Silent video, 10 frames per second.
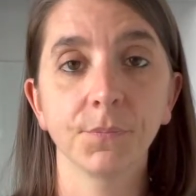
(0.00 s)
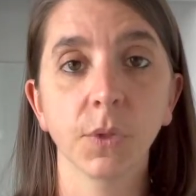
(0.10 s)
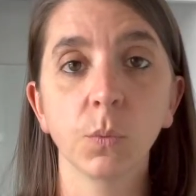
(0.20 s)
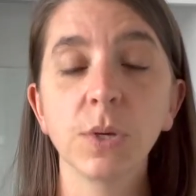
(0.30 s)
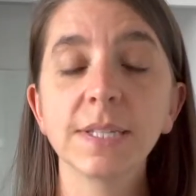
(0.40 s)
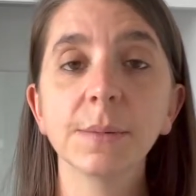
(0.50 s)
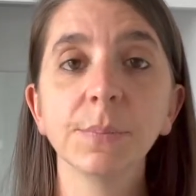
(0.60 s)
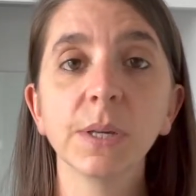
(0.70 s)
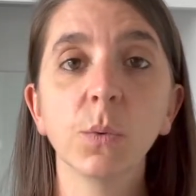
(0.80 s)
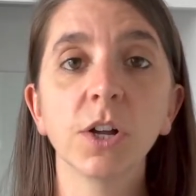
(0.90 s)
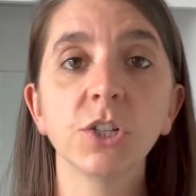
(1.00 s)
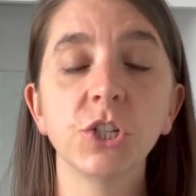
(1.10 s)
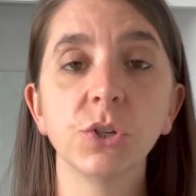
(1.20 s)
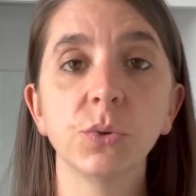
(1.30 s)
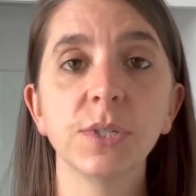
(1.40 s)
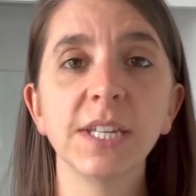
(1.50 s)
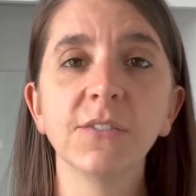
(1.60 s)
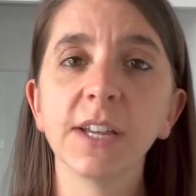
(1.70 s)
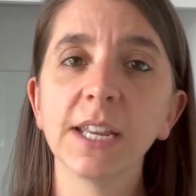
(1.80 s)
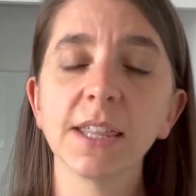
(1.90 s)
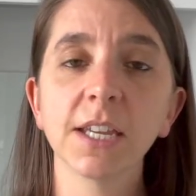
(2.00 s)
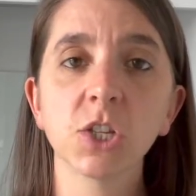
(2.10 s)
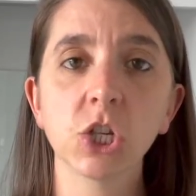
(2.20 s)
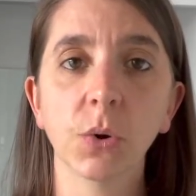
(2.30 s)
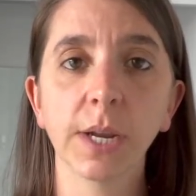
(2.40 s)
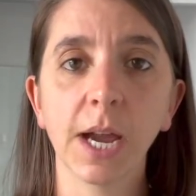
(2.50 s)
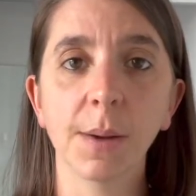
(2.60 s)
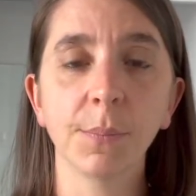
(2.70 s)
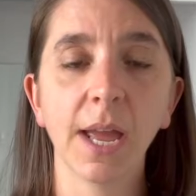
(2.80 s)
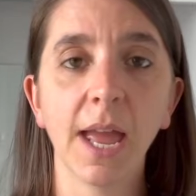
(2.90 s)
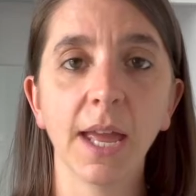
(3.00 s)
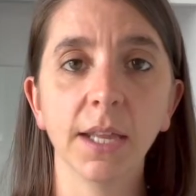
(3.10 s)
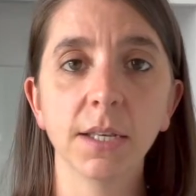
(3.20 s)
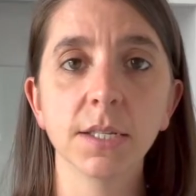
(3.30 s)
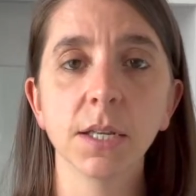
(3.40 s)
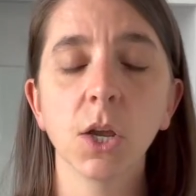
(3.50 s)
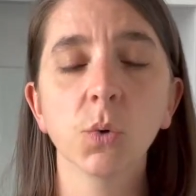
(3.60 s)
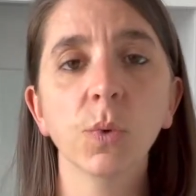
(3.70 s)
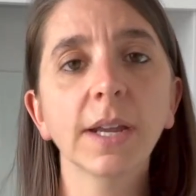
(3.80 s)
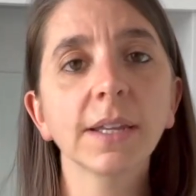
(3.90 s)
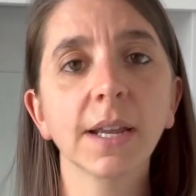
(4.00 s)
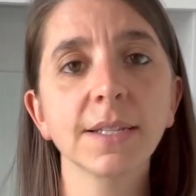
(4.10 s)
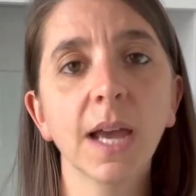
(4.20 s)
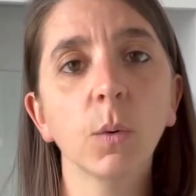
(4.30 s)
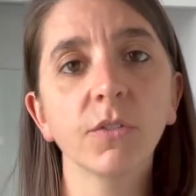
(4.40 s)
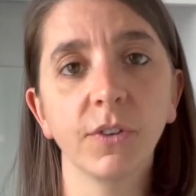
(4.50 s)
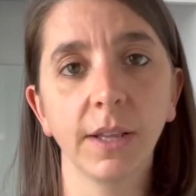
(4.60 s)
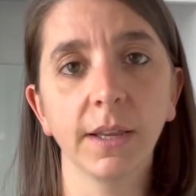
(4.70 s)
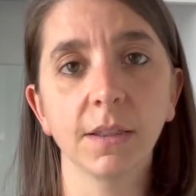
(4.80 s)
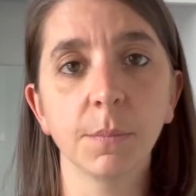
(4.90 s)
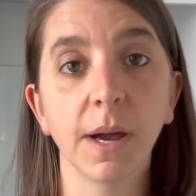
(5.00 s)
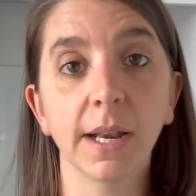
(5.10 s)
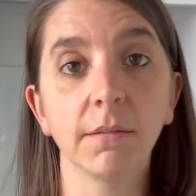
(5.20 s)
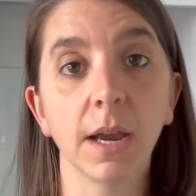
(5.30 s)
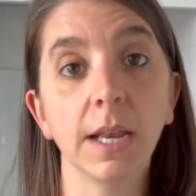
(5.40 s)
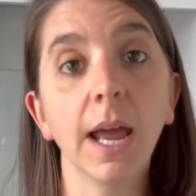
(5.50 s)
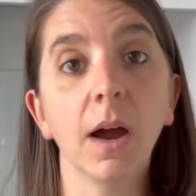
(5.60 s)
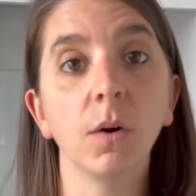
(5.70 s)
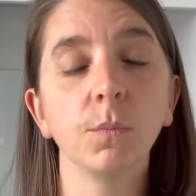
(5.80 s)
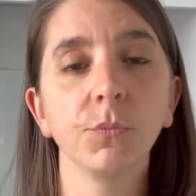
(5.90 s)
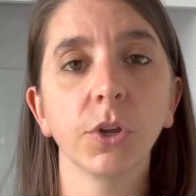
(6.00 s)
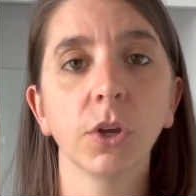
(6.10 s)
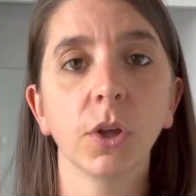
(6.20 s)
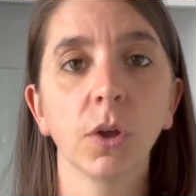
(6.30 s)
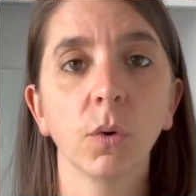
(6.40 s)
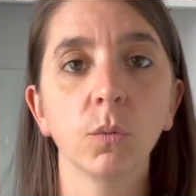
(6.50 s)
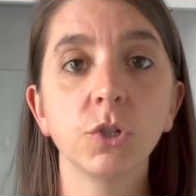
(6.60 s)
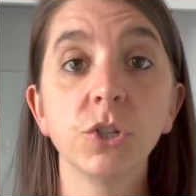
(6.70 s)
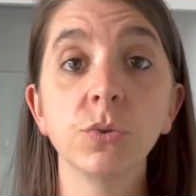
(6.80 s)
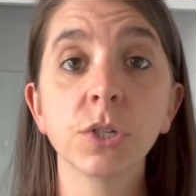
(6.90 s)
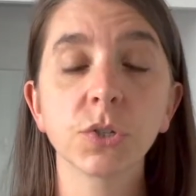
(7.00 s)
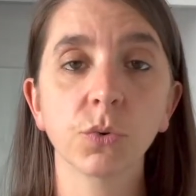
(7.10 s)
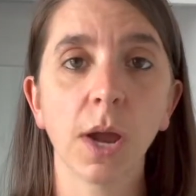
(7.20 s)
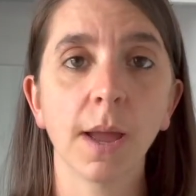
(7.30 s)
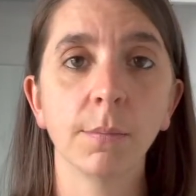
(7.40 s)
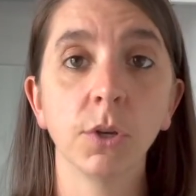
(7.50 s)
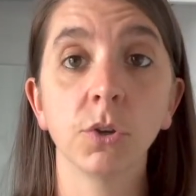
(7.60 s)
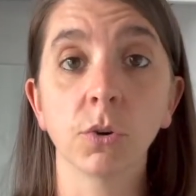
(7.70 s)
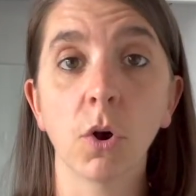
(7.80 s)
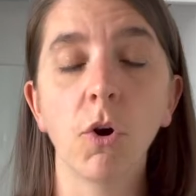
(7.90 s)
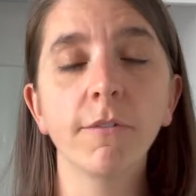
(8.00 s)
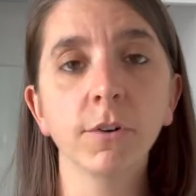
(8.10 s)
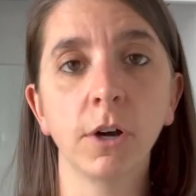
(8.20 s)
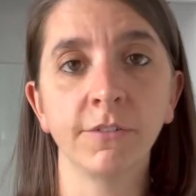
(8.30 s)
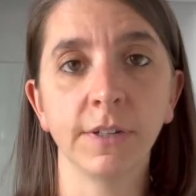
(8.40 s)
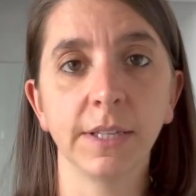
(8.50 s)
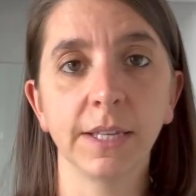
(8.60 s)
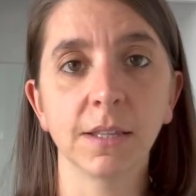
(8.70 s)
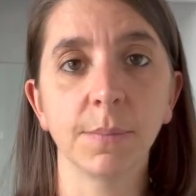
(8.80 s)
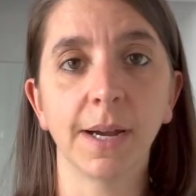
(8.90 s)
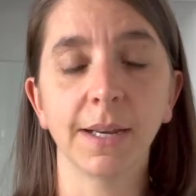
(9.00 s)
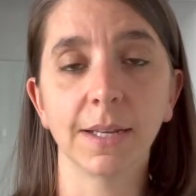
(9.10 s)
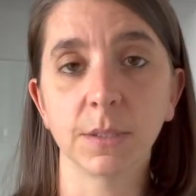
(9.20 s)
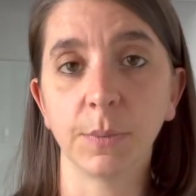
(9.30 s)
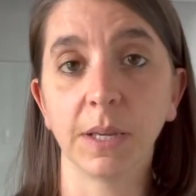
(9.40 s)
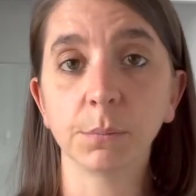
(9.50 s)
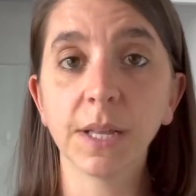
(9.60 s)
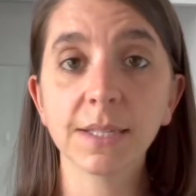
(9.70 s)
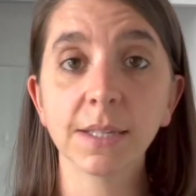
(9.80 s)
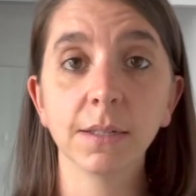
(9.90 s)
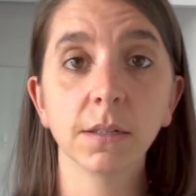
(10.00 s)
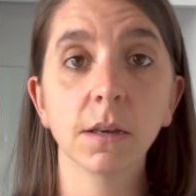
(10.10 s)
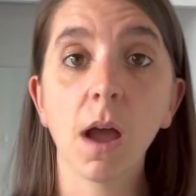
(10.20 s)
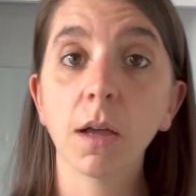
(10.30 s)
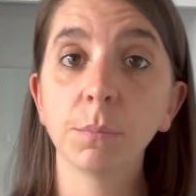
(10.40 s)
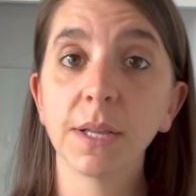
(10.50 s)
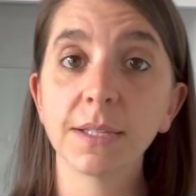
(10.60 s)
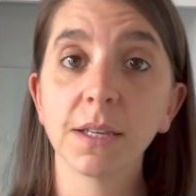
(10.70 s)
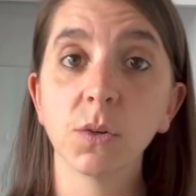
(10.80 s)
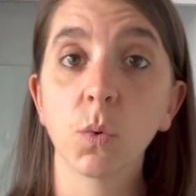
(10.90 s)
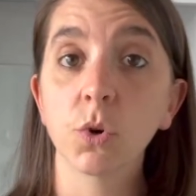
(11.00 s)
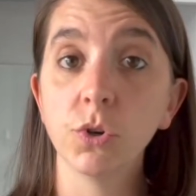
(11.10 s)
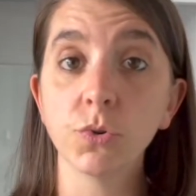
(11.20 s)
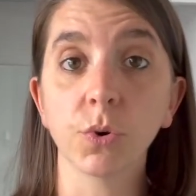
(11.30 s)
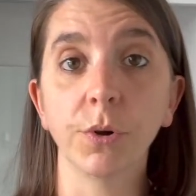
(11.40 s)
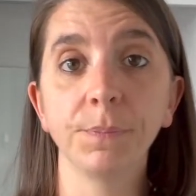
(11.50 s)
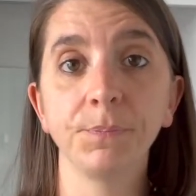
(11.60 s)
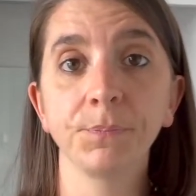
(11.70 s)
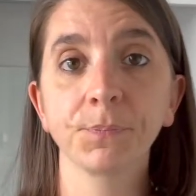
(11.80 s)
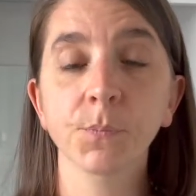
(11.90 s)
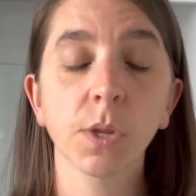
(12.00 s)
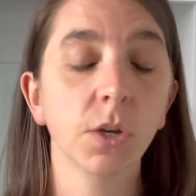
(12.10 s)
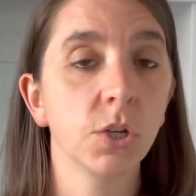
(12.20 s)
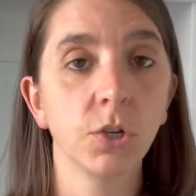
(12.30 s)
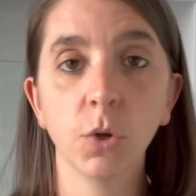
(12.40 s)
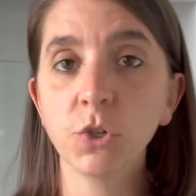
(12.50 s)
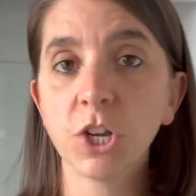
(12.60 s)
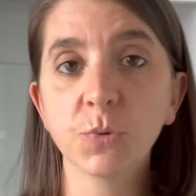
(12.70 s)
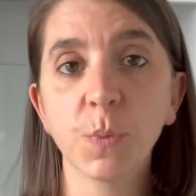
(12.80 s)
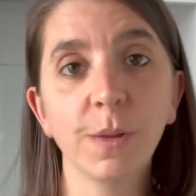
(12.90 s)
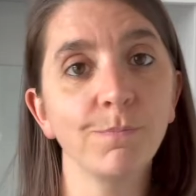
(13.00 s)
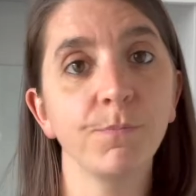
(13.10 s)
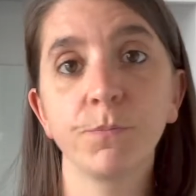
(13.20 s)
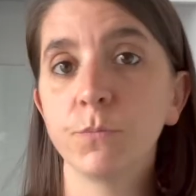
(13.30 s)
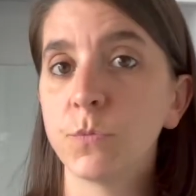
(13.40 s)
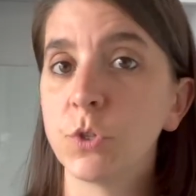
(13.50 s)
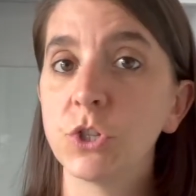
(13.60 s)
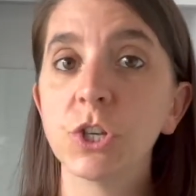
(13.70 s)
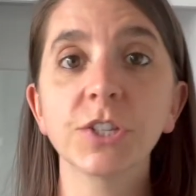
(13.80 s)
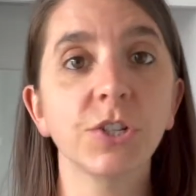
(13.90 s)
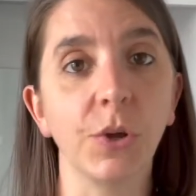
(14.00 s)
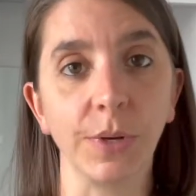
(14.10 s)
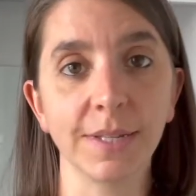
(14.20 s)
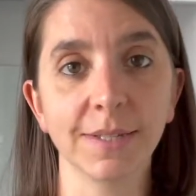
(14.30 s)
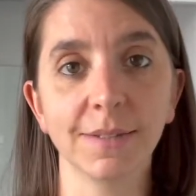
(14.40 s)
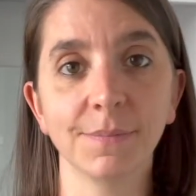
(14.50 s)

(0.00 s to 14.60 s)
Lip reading: We simply want to see if anything is showing up and recognize how we're feeling in the body right now. Would you describe your overall feeling in the body as being pleasant, unpleasant, or neutral? No judgment, just notice.